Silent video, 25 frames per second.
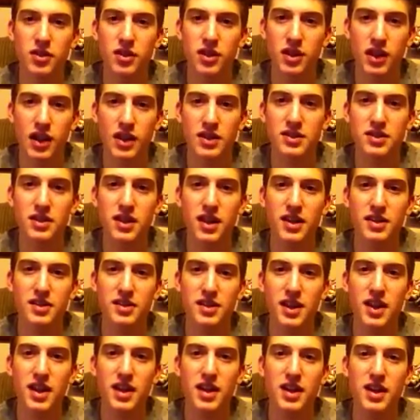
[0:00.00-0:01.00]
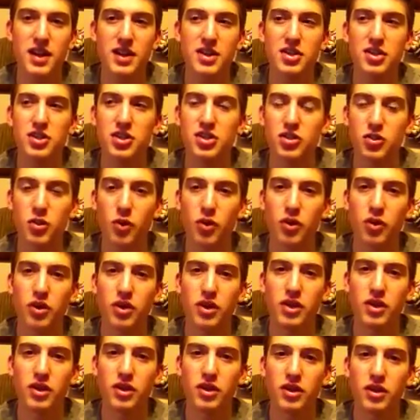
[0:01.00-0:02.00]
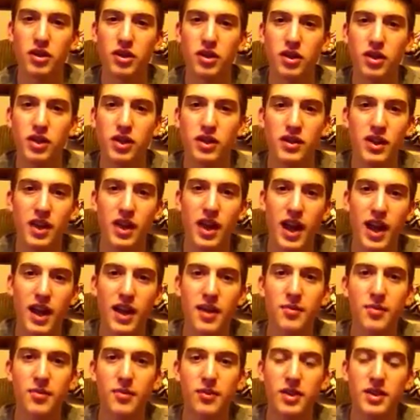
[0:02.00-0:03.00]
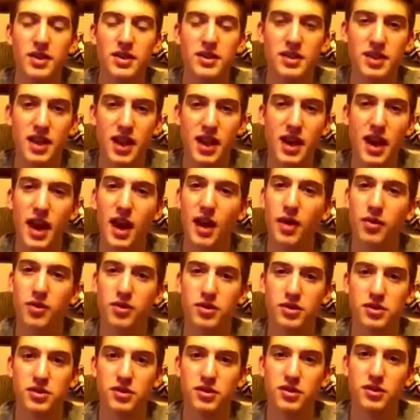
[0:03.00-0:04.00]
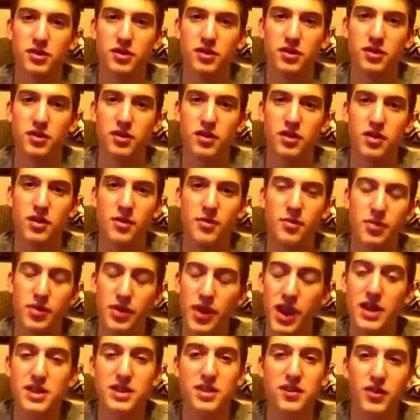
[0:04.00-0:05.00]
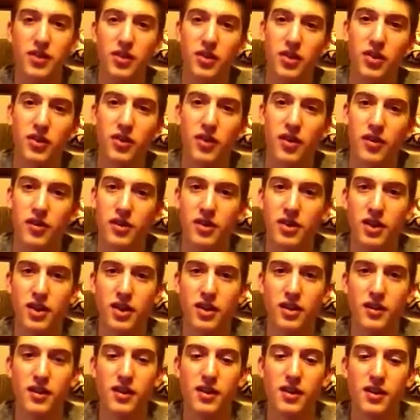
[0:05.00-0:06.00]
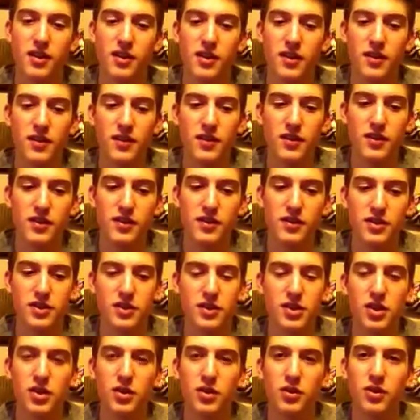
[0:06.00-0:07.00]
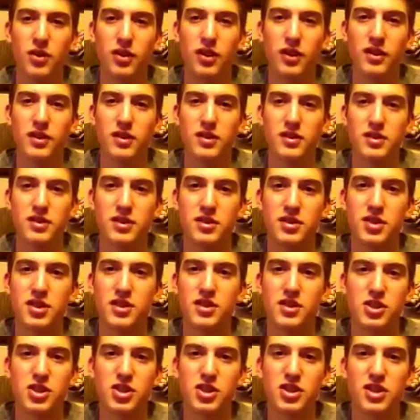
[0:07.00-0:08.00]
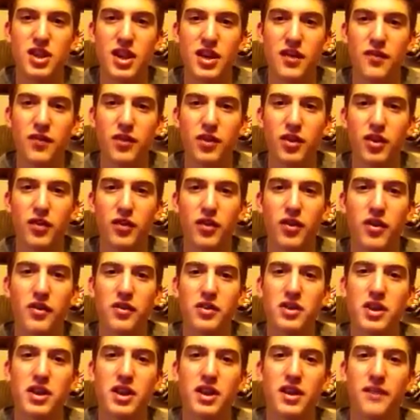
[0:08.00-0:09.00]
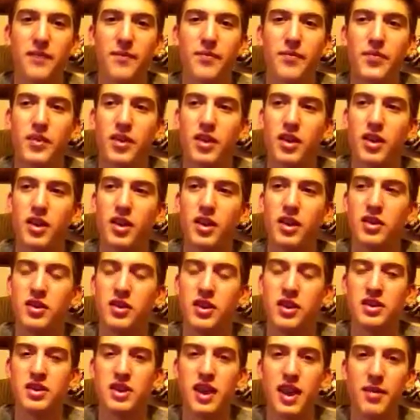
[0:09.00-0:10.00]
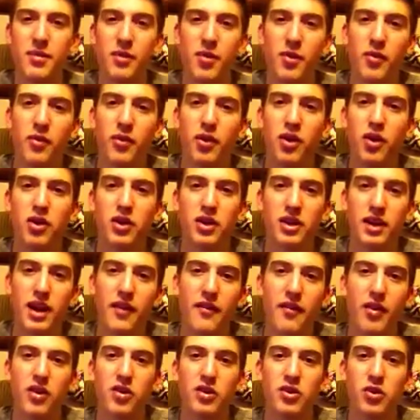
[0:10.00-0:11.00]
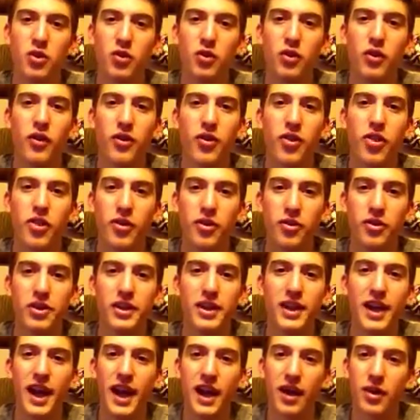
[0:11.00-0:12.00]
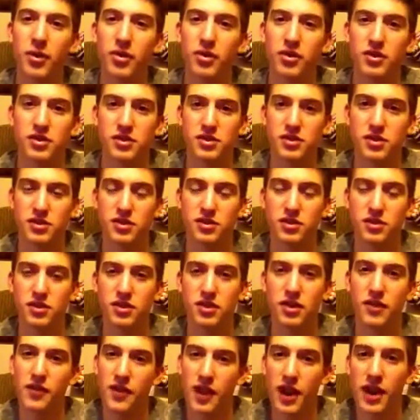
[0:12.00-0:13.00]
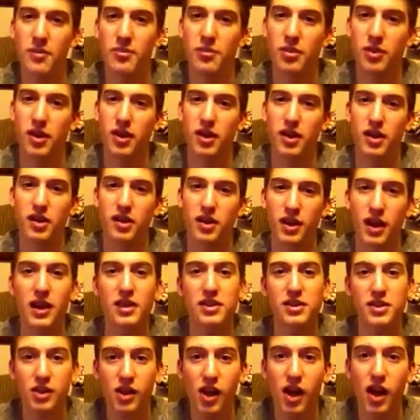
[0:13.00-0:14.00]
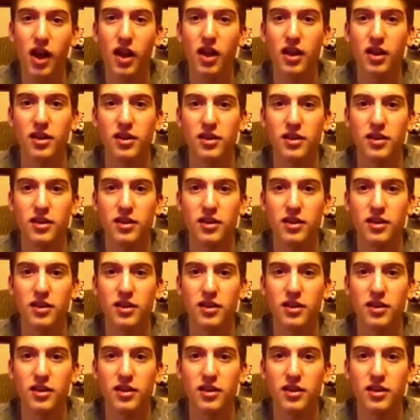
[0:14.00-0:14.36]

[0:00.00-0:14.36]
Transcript: That's like saying each story in the game is 10 hours. But that's if you look for everything. So, just to say, if you look for everything, this game overall can have a total of 30 hours of gameplay. Now, that's a lot.